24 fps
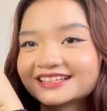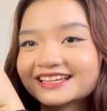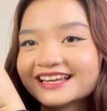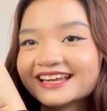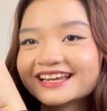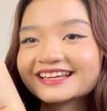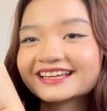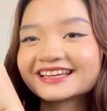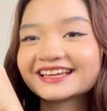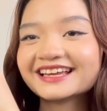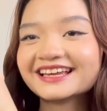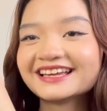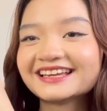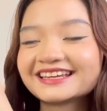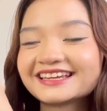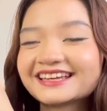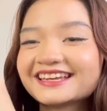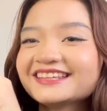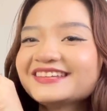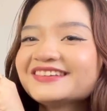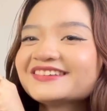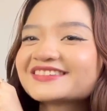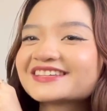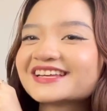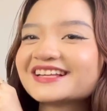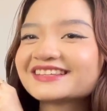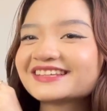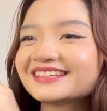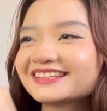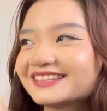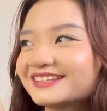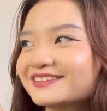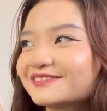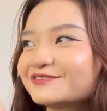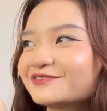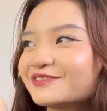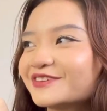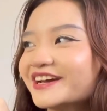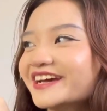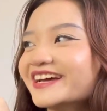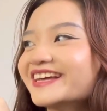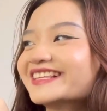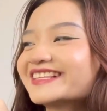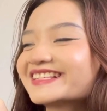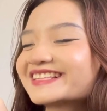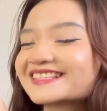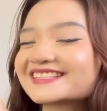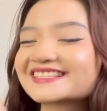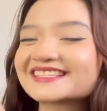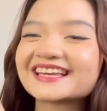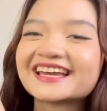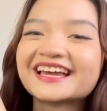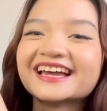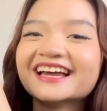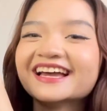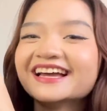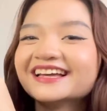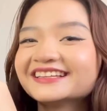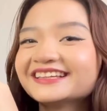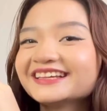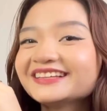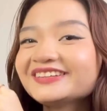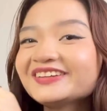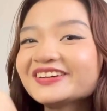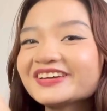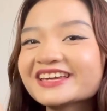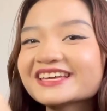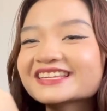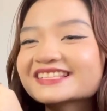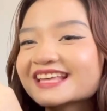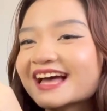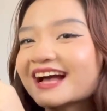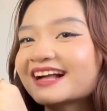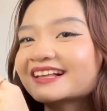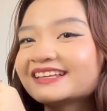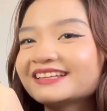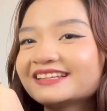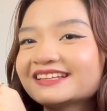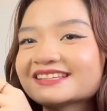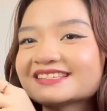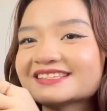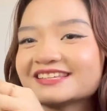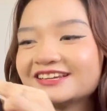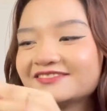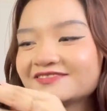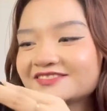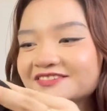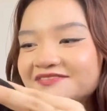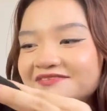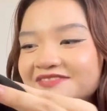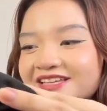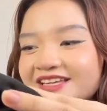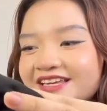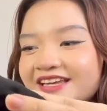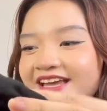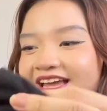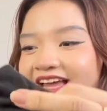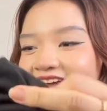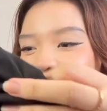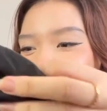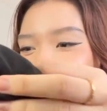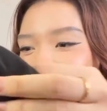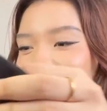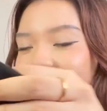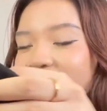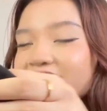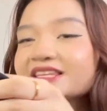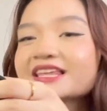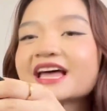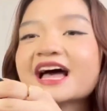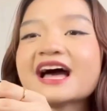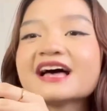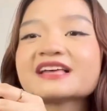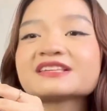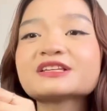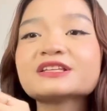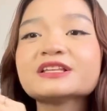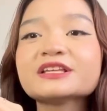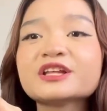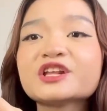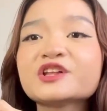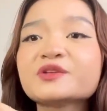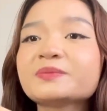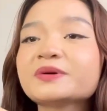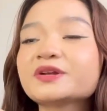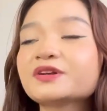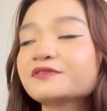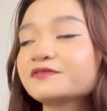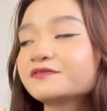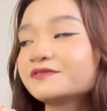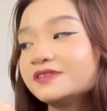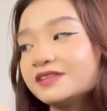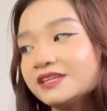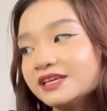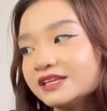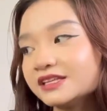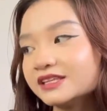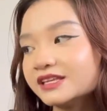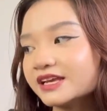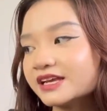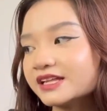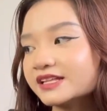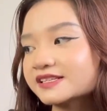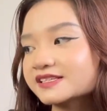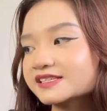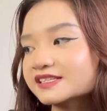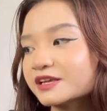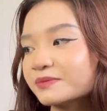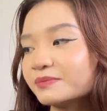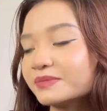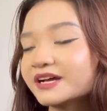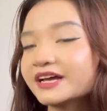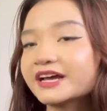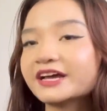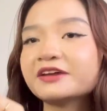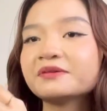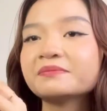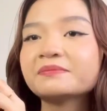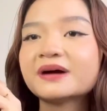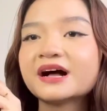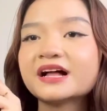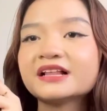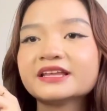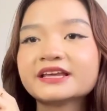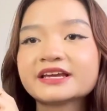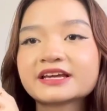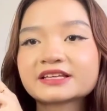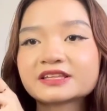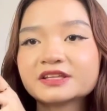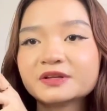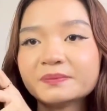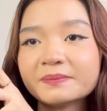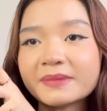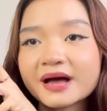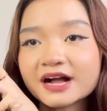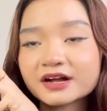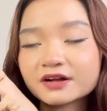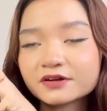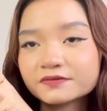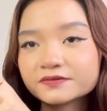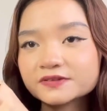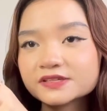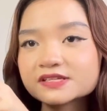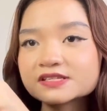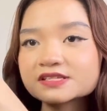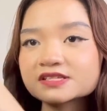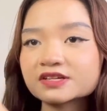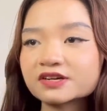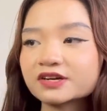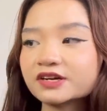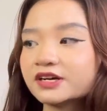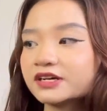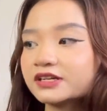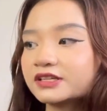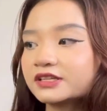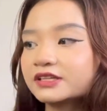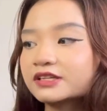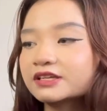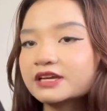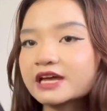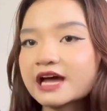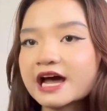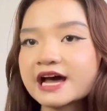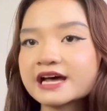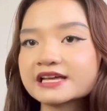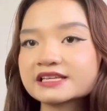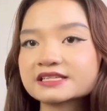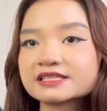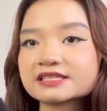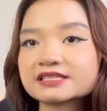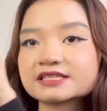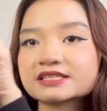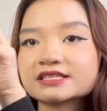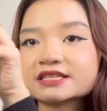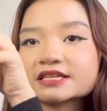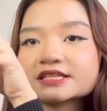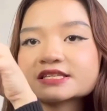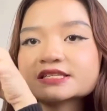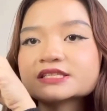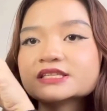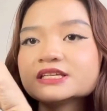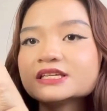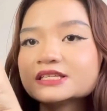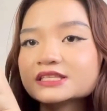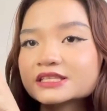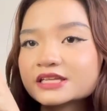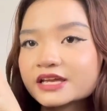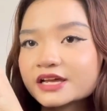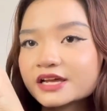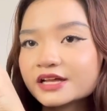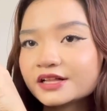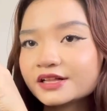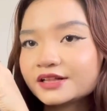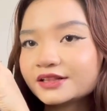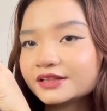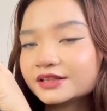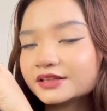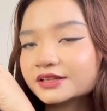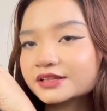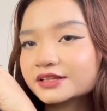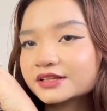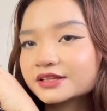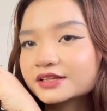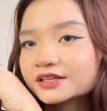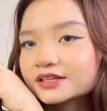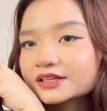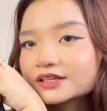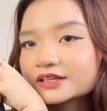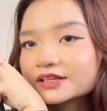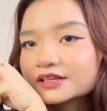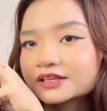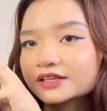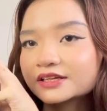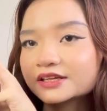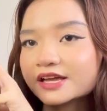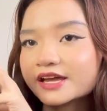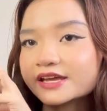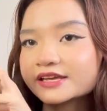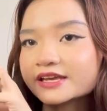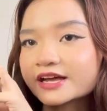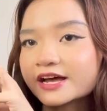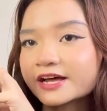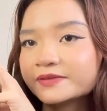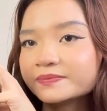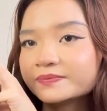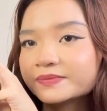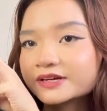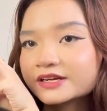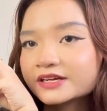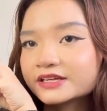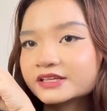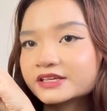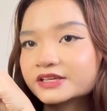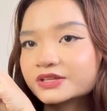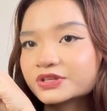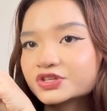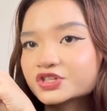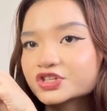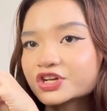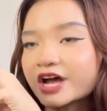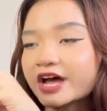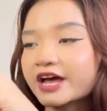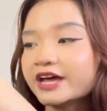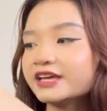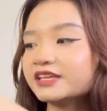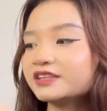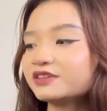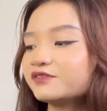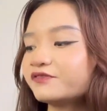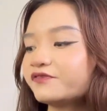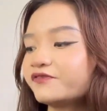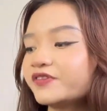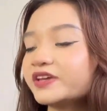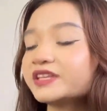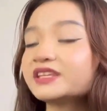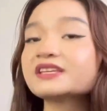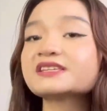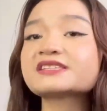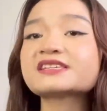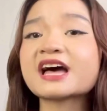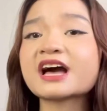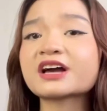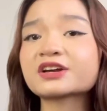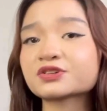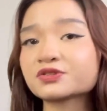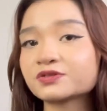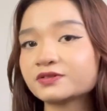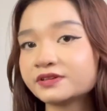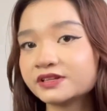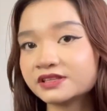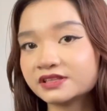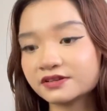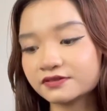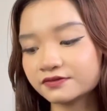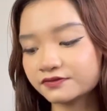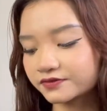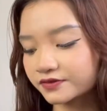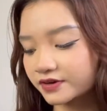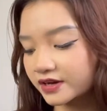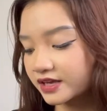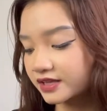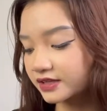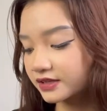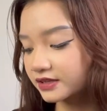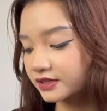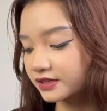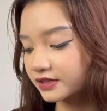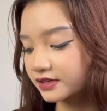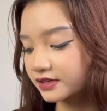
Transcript: Like, can you tell the difference? They look exactly the same to me. I mean, it has a little bit of details na magkaiba. Like, the back of the skirt has this detail. Ayan, pag ganyan siya. And the fit is actually different.